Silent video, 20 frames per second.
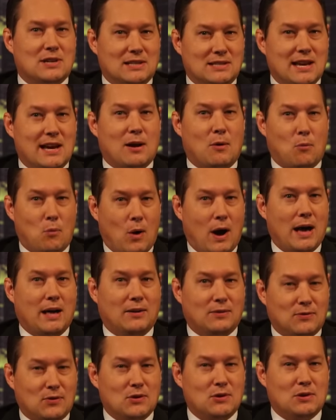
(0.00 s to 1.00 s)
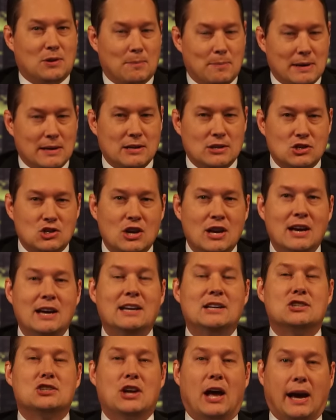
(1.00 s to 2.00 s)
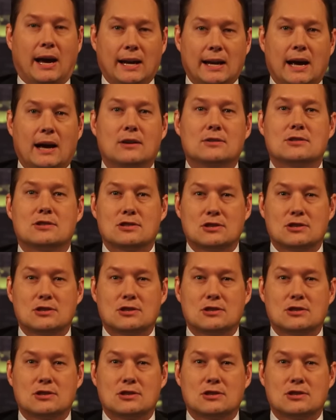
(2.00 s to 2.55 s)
going to take a while for you to binge, check it out.